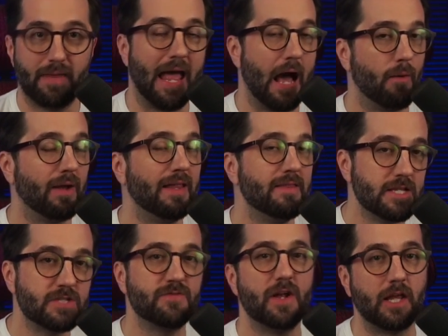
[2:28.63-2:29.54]
Now, in
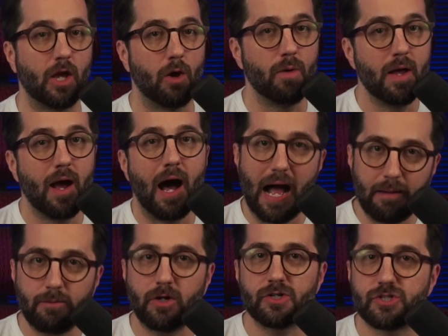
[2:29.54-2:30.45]
this video,
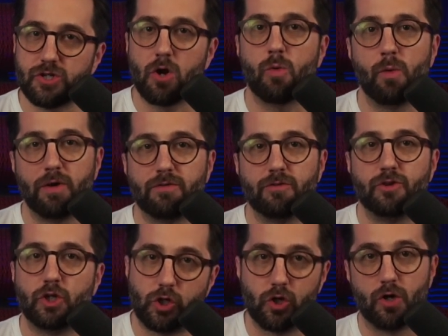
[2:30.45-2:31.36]
I'm going to start with
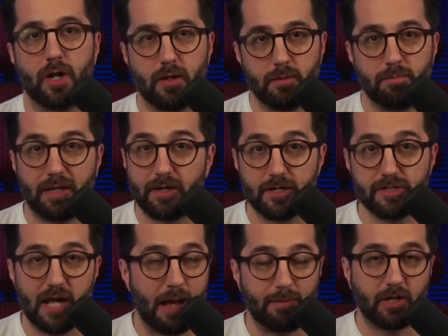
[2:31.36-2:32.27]
the good,
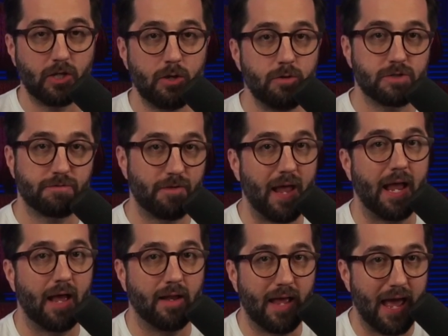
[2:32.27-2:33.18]
because I'm a huge
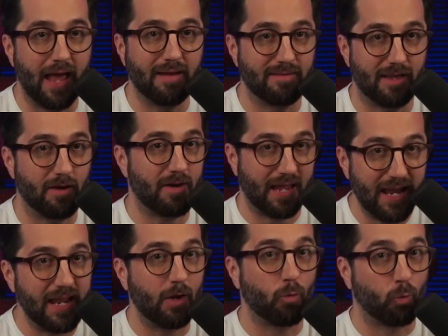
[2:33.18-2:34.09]
fan, and they're
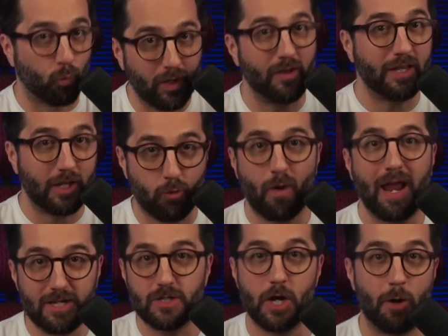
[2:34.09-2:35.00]
hitting really
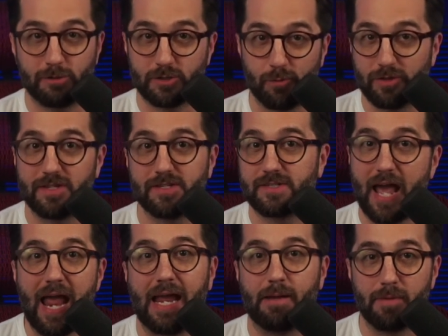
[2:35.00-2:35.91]
great notes with this
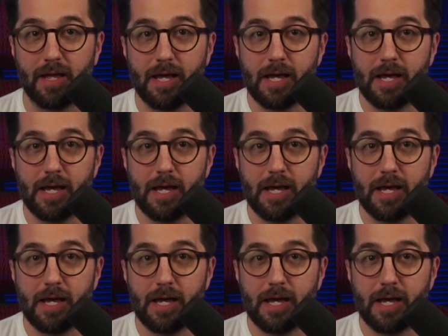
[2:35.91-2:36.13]
game.